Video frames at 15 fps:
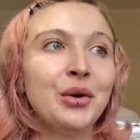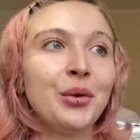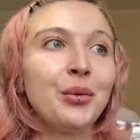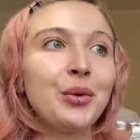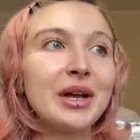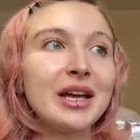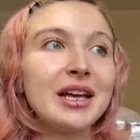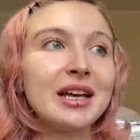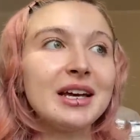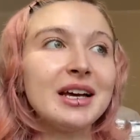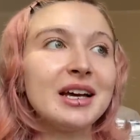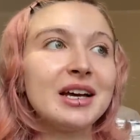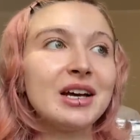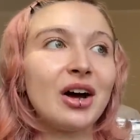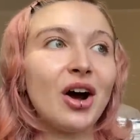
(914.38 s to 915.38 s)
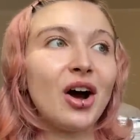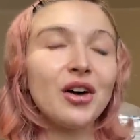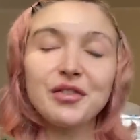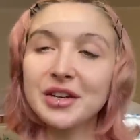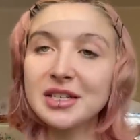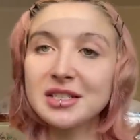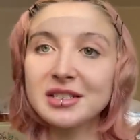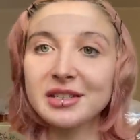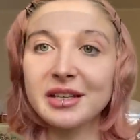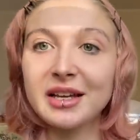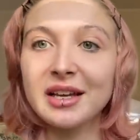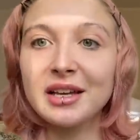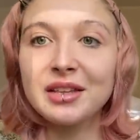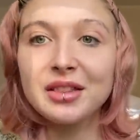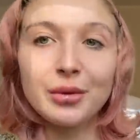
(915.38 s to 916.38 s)
we
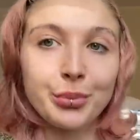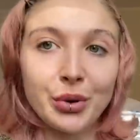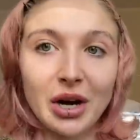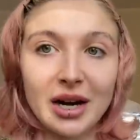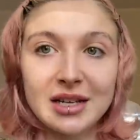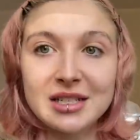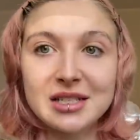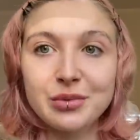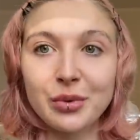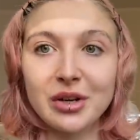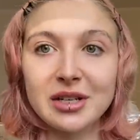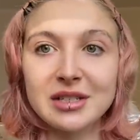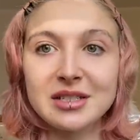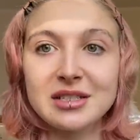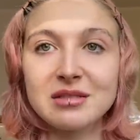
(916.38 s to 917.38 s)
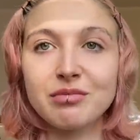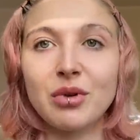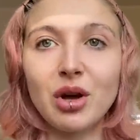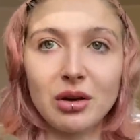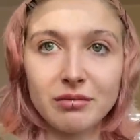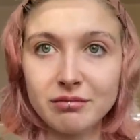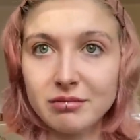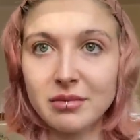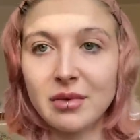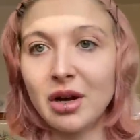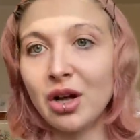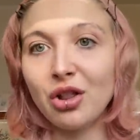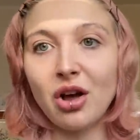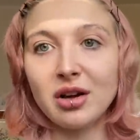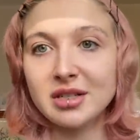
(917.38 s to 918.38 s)
obviously, the price was
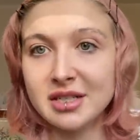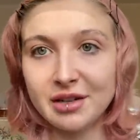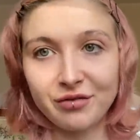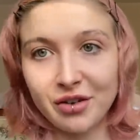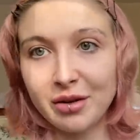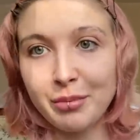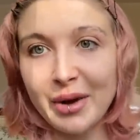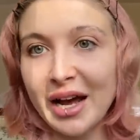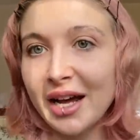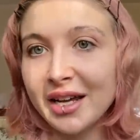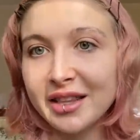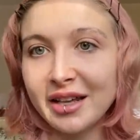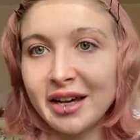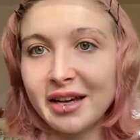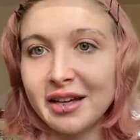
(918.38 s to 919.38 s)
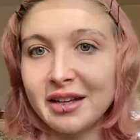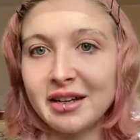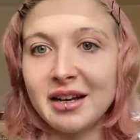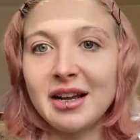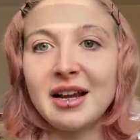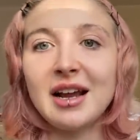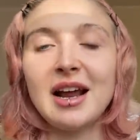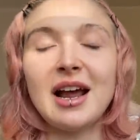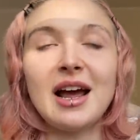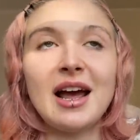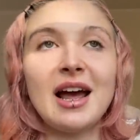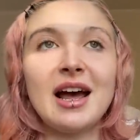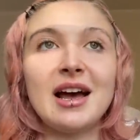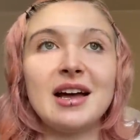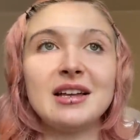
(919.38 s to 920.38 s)
a lot different back then,
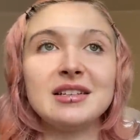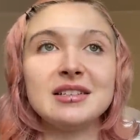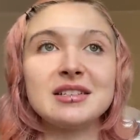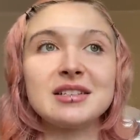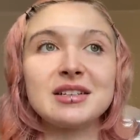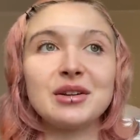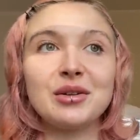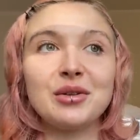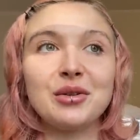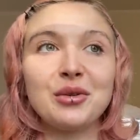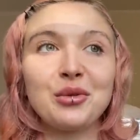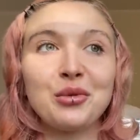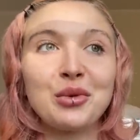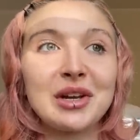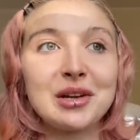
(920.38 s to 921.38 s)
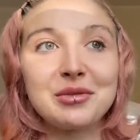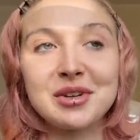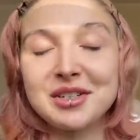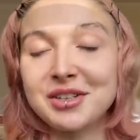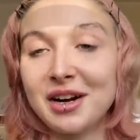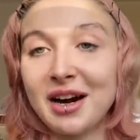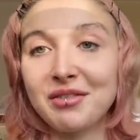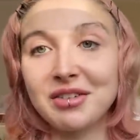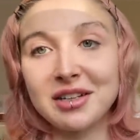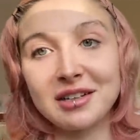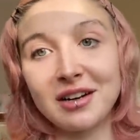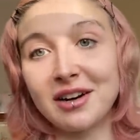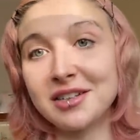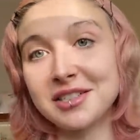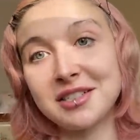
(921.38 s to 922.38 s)
and we were
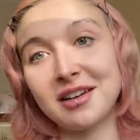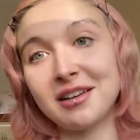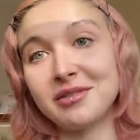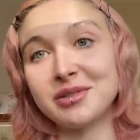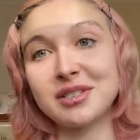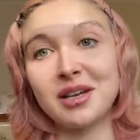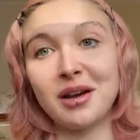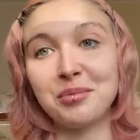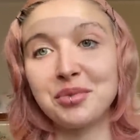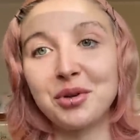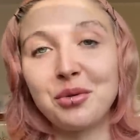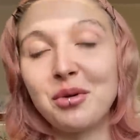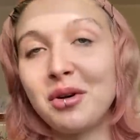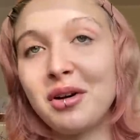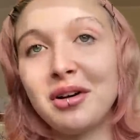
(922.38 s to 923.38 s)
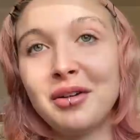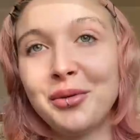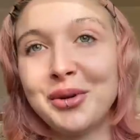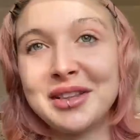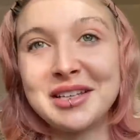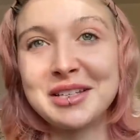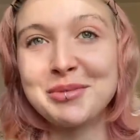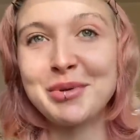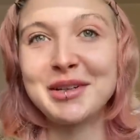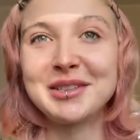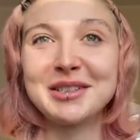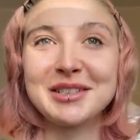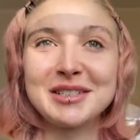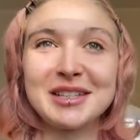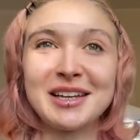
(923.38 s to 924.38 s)
driving ourselves up the wall with these
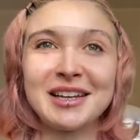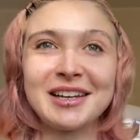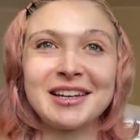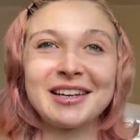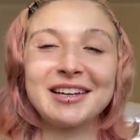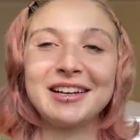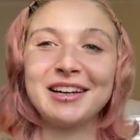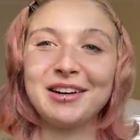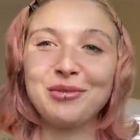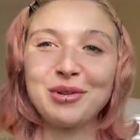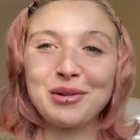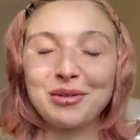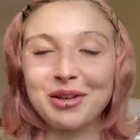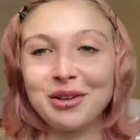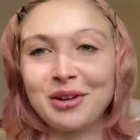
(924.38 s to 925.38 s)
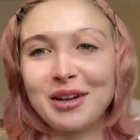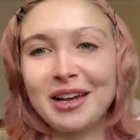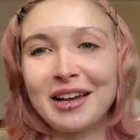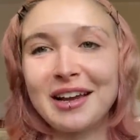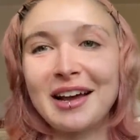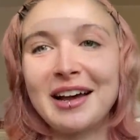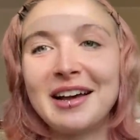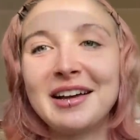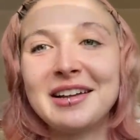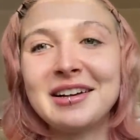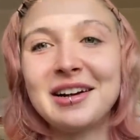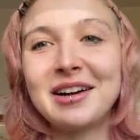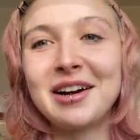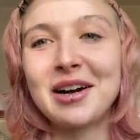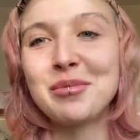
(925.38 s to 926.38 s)
bundles. Like, we were looking at
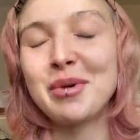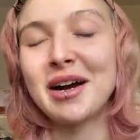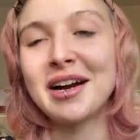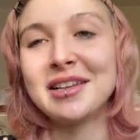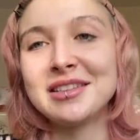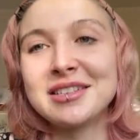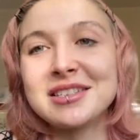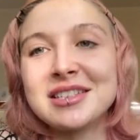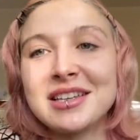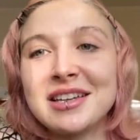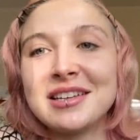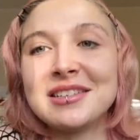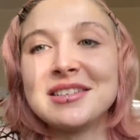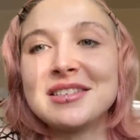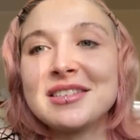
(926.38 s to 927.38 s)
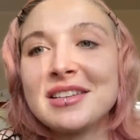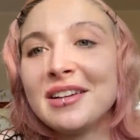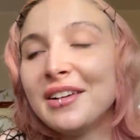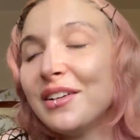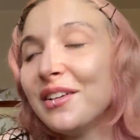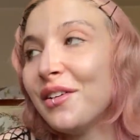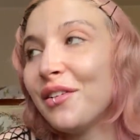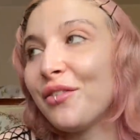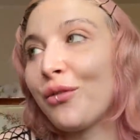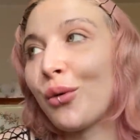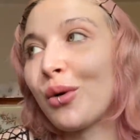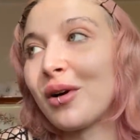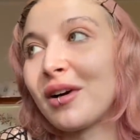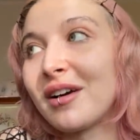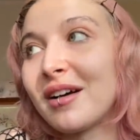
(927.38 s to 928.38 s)
our behind the scenes
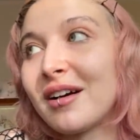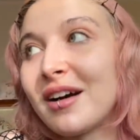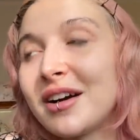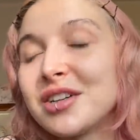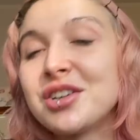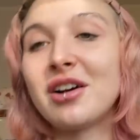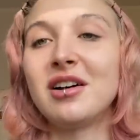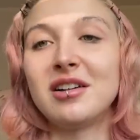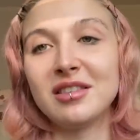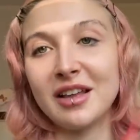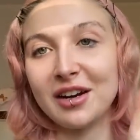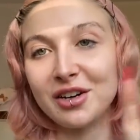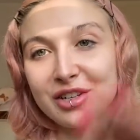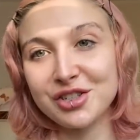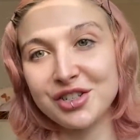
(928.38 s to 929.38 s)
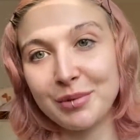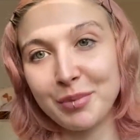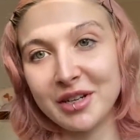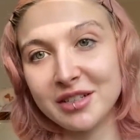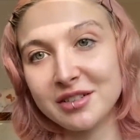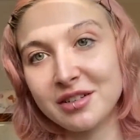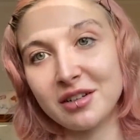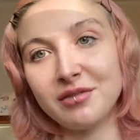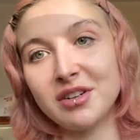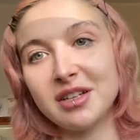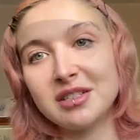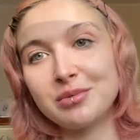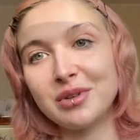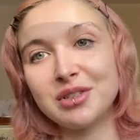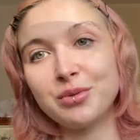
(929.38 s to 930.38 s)
for our, on like our shipping
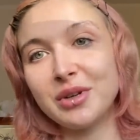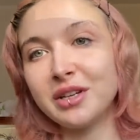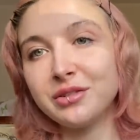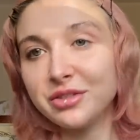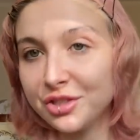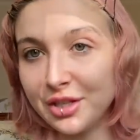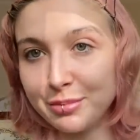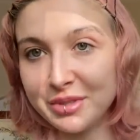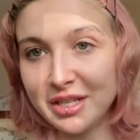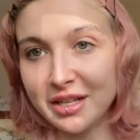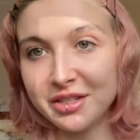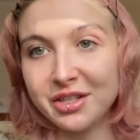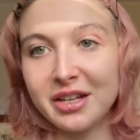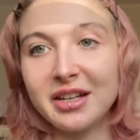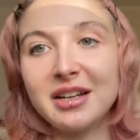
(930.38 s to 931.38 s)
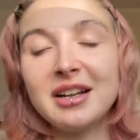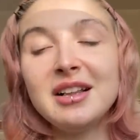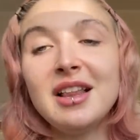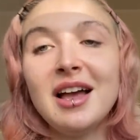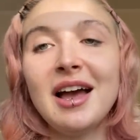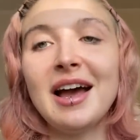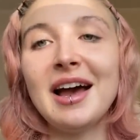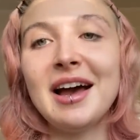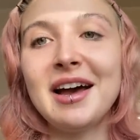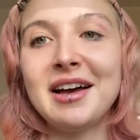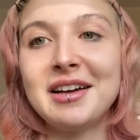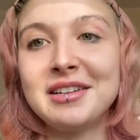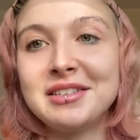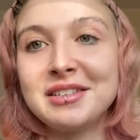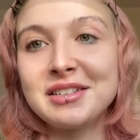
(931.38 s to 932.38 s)
service, which we use ShipStation.
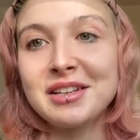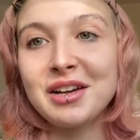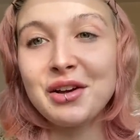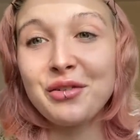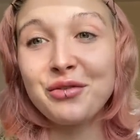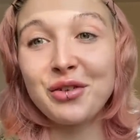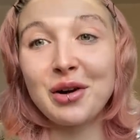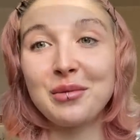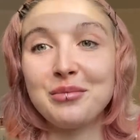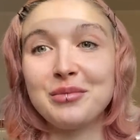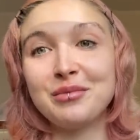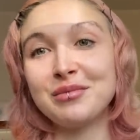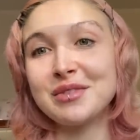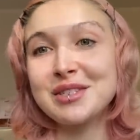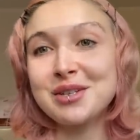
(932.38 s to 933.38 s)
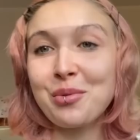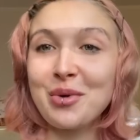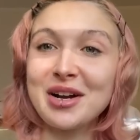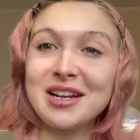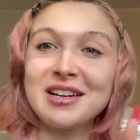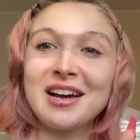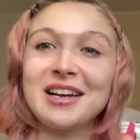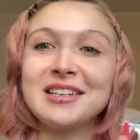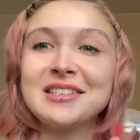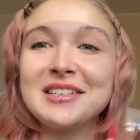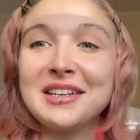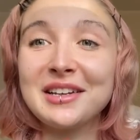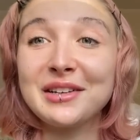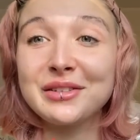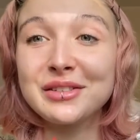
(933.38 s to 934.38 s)
And from
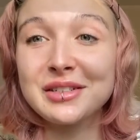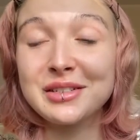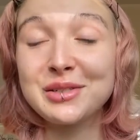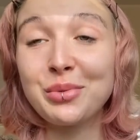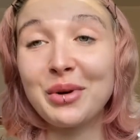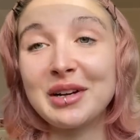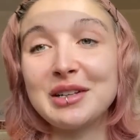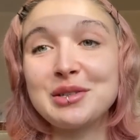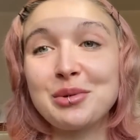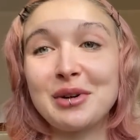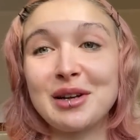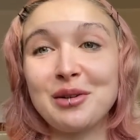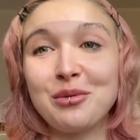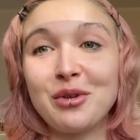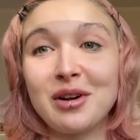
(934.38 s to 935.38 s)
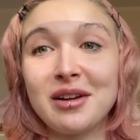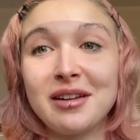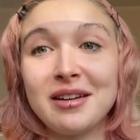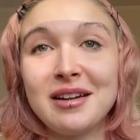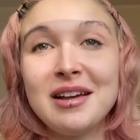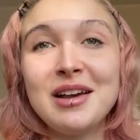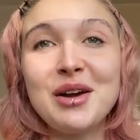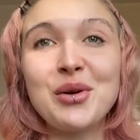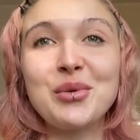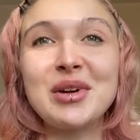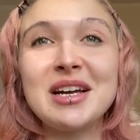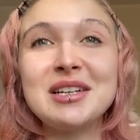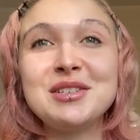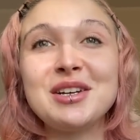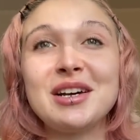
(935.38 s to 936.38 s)
2019 to 2021, we
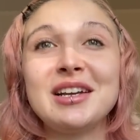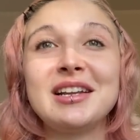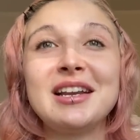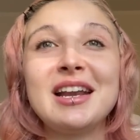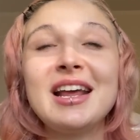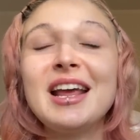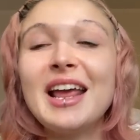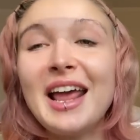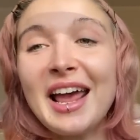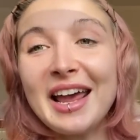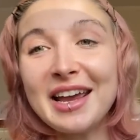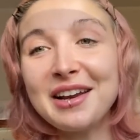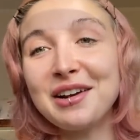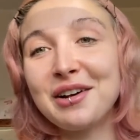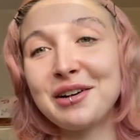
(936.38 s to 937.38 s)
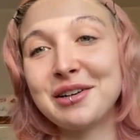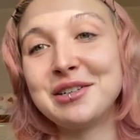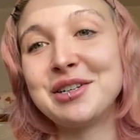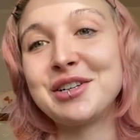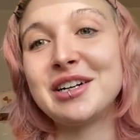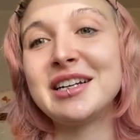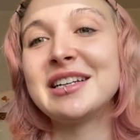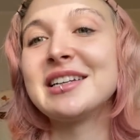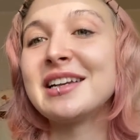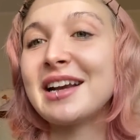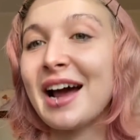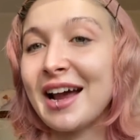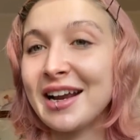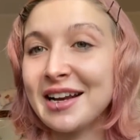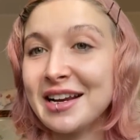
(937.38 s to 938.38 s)
had done
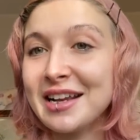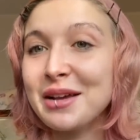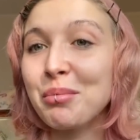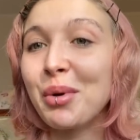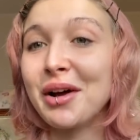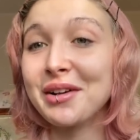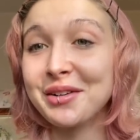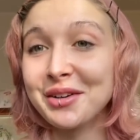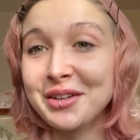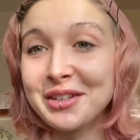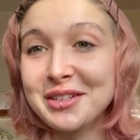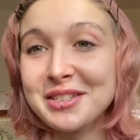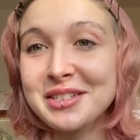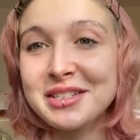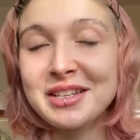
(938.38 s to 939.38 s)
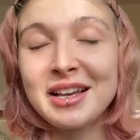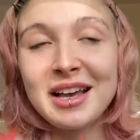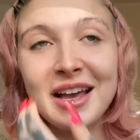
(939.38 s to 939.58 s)
890 bundles.